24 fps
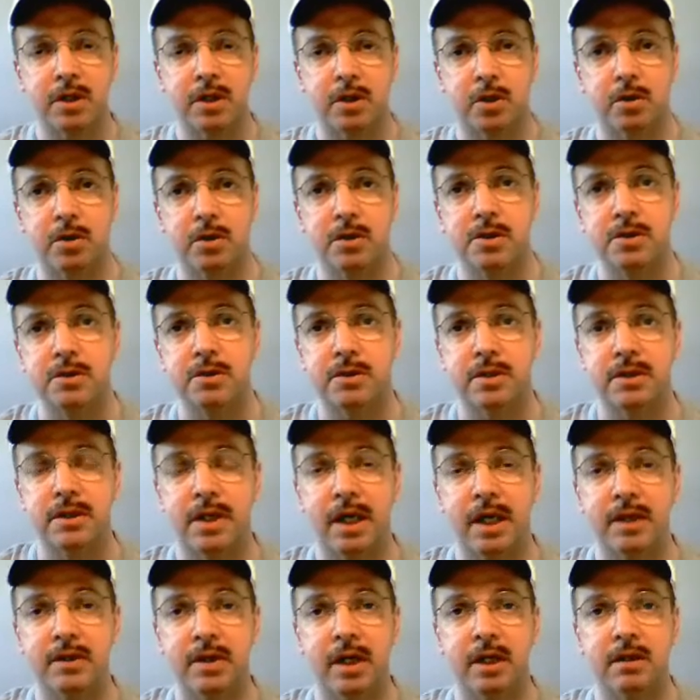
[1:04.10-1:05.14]
to encourage you
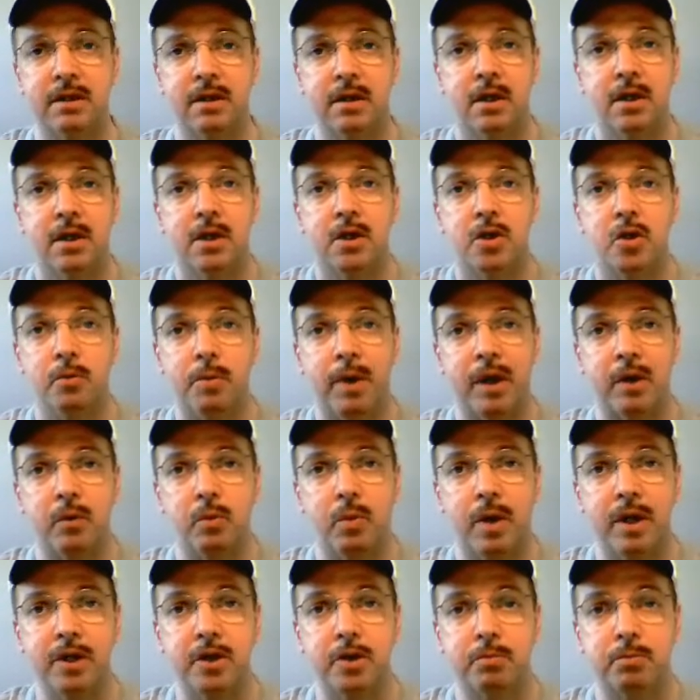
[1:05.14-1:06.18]
today that no matter
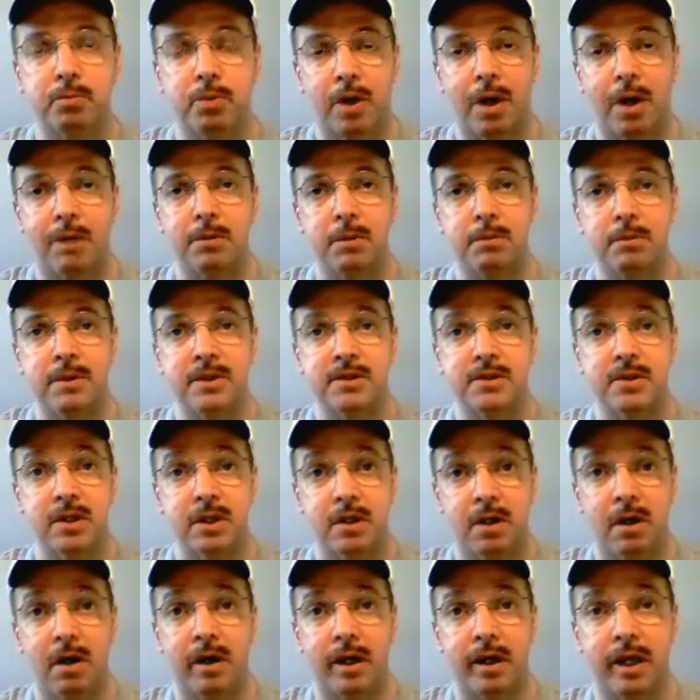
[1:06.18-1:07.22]
what your problem is,
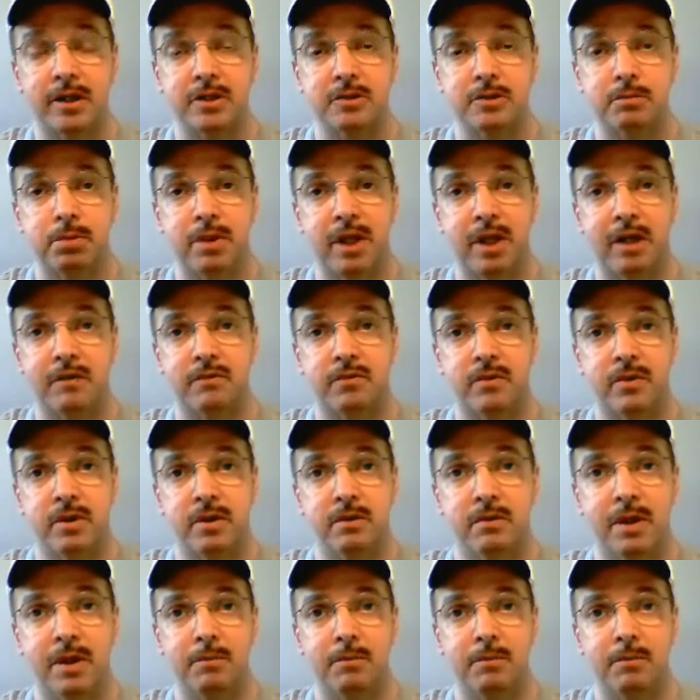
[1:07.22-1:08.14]
that God has a plan for you.